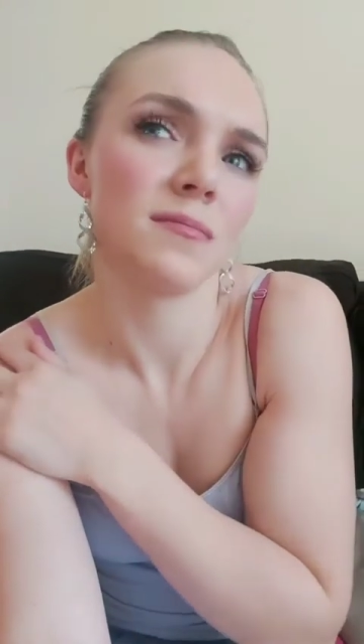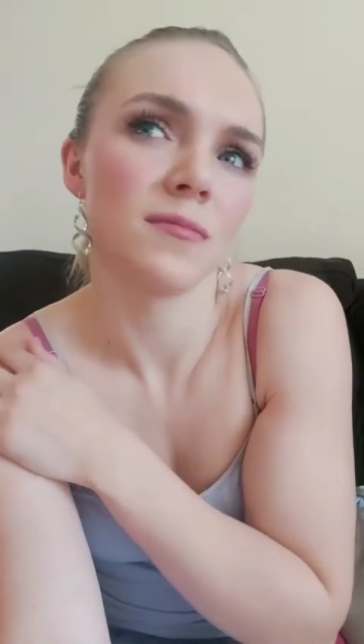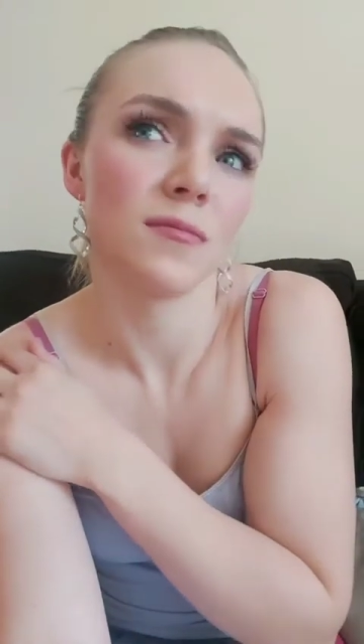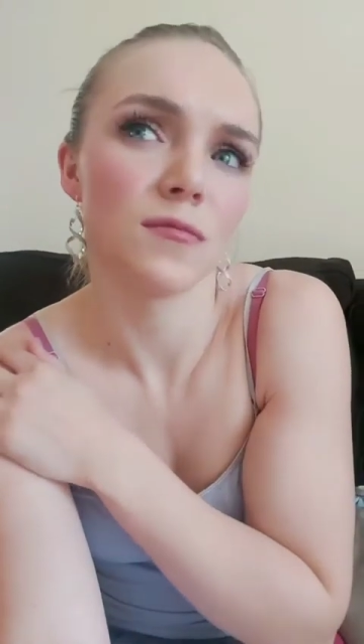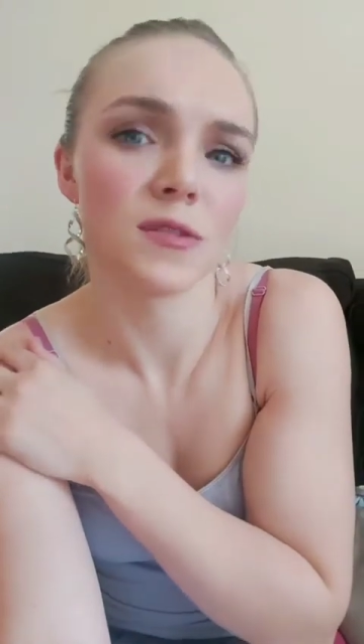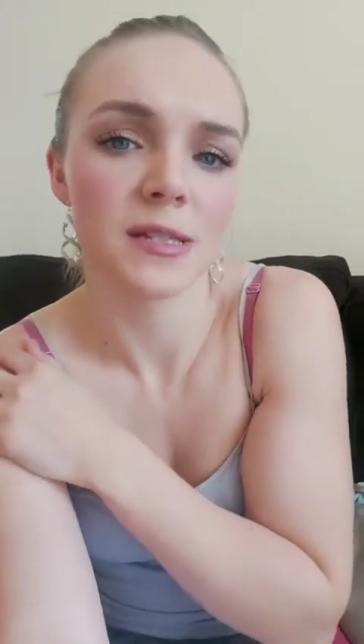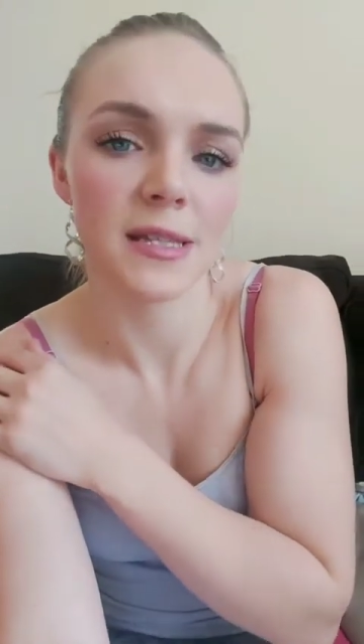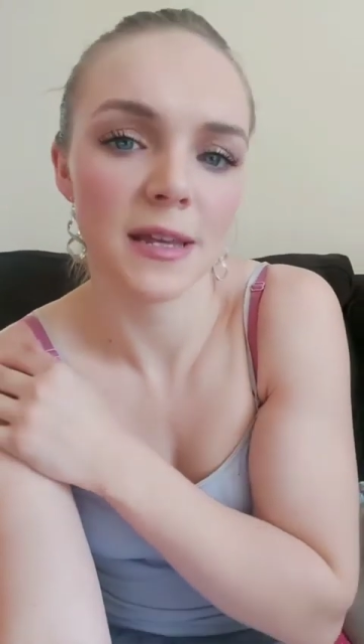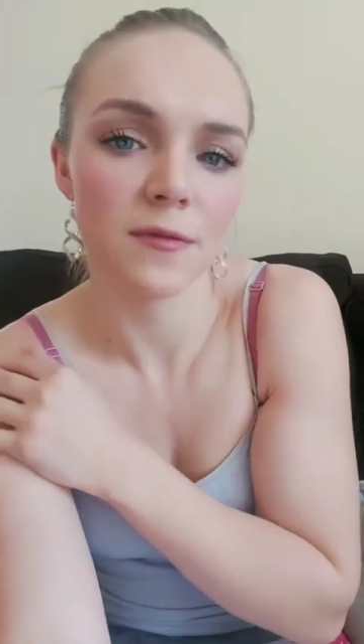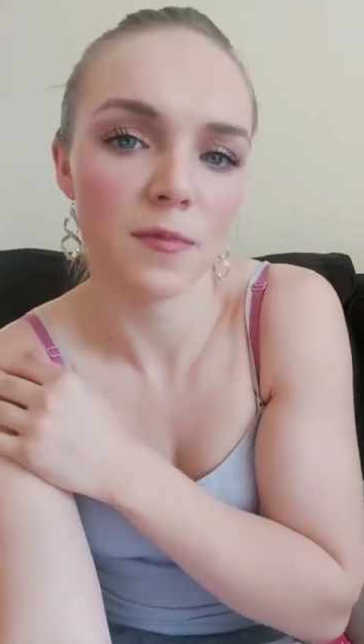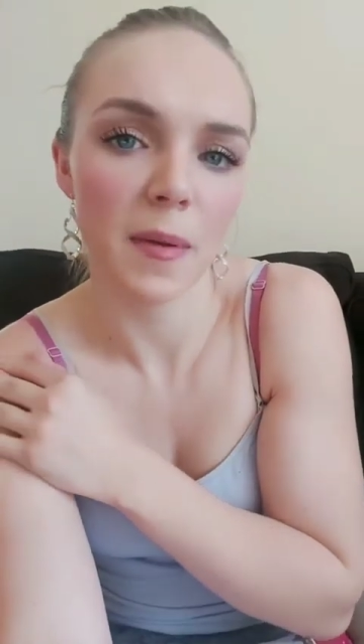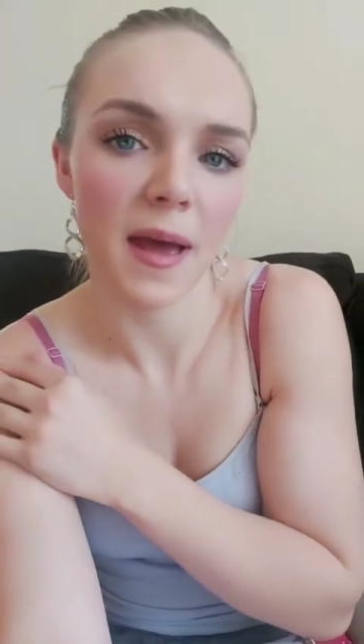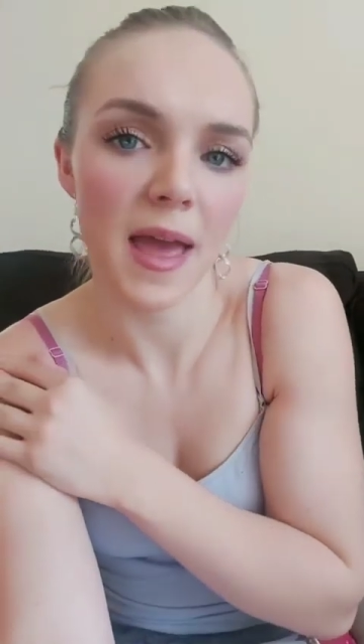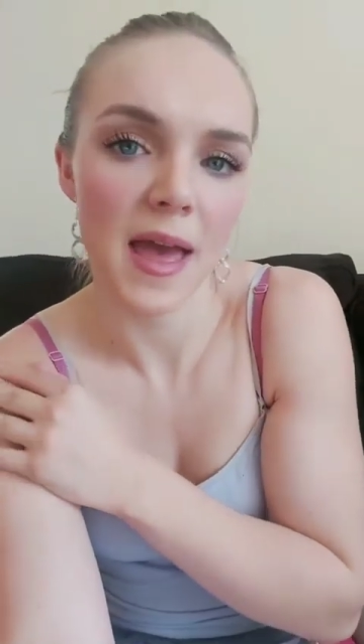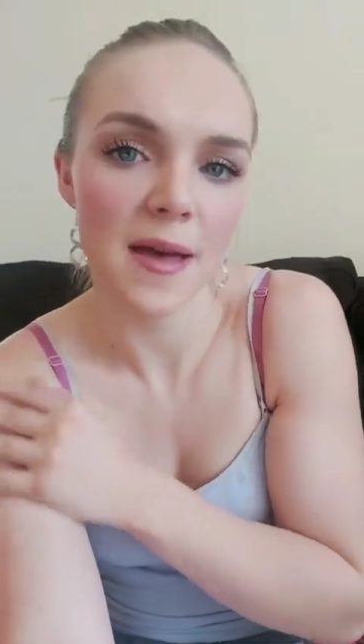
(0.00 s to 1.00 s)
received
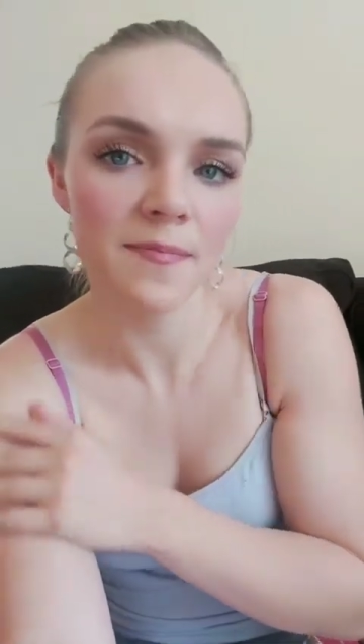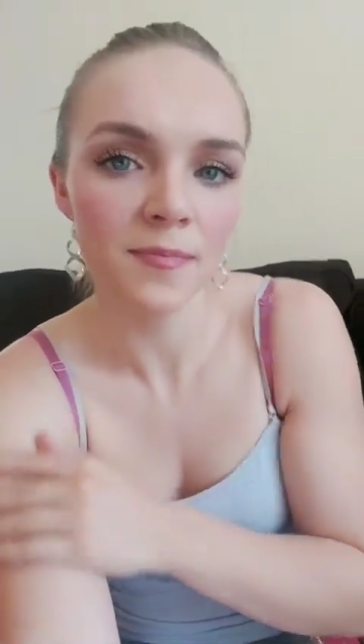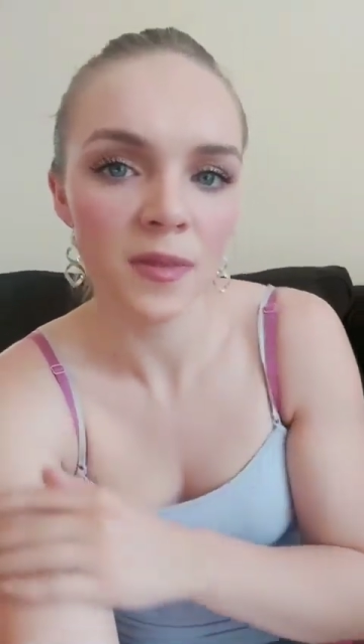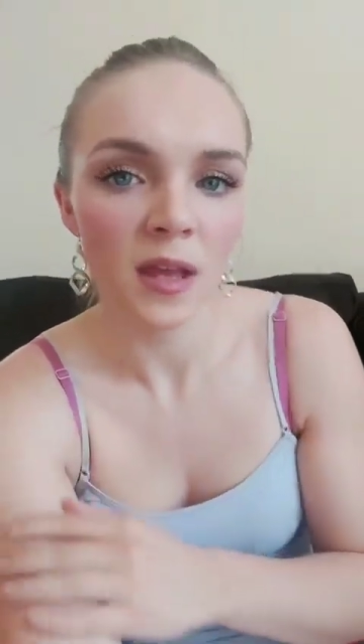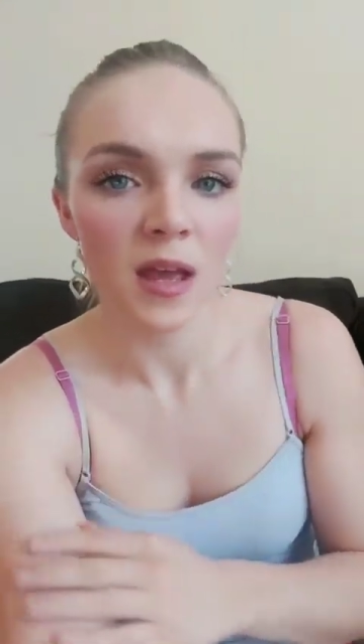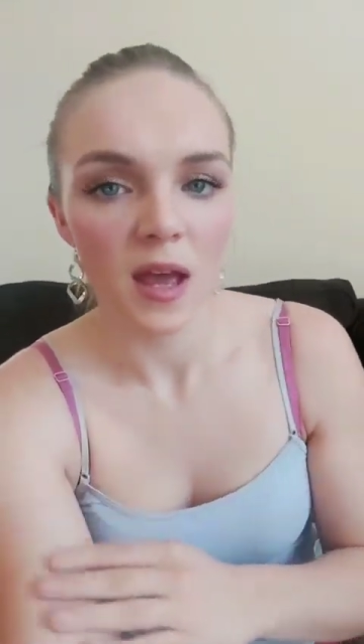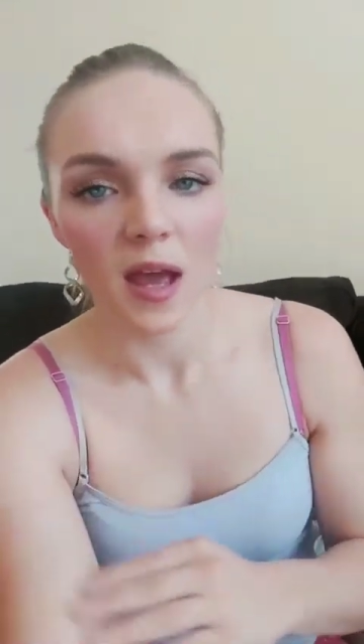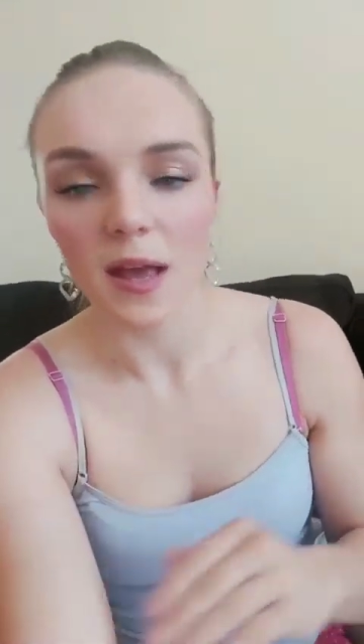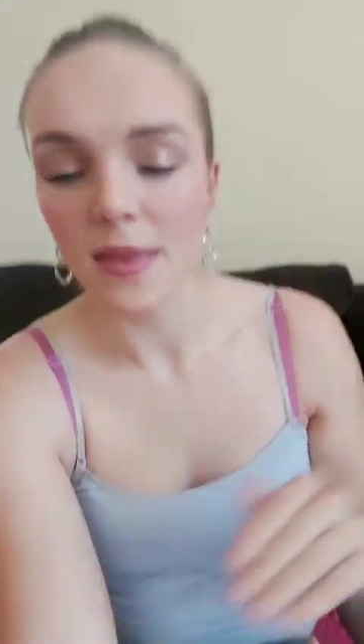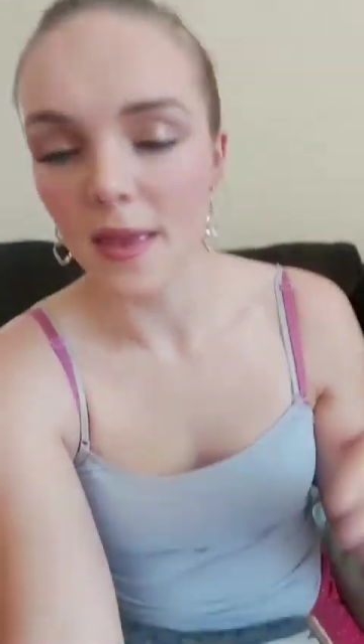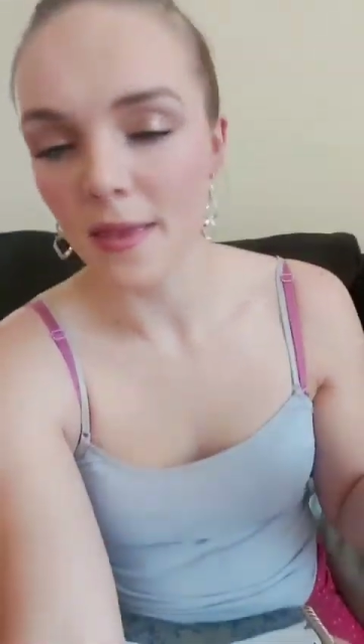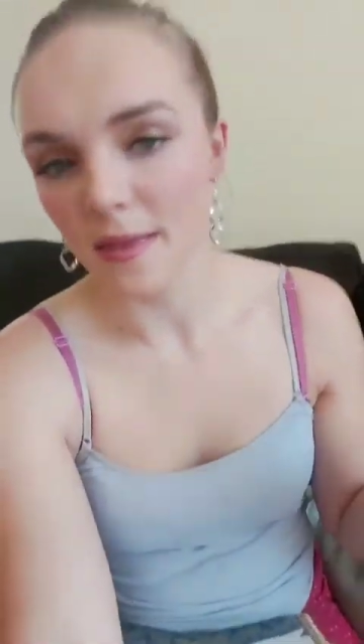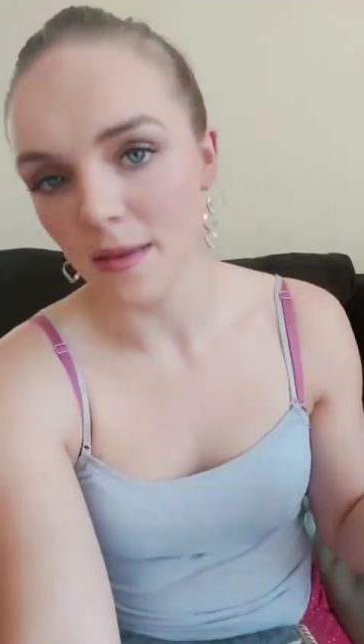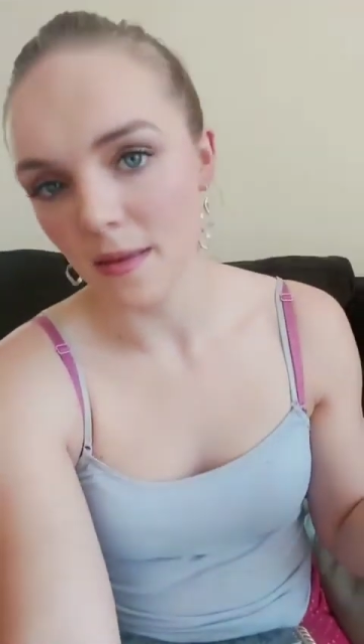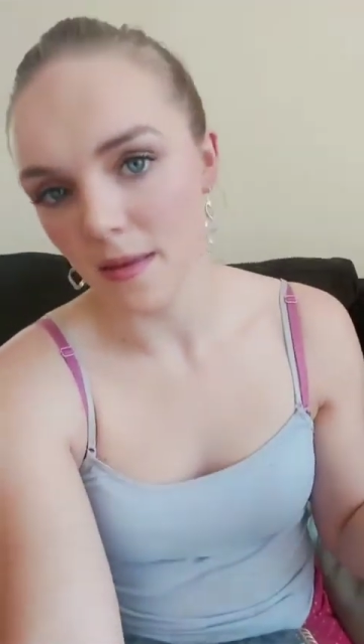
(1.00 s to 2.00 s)
by him. And
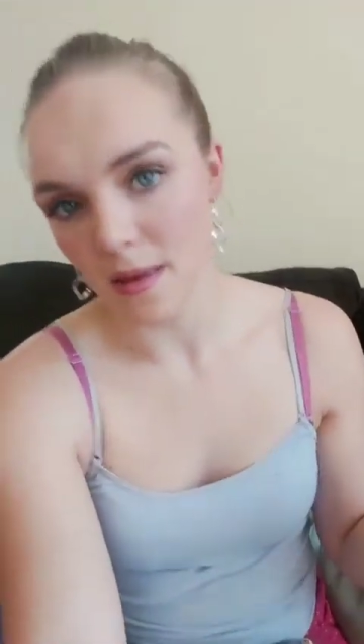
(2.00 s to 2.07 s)
then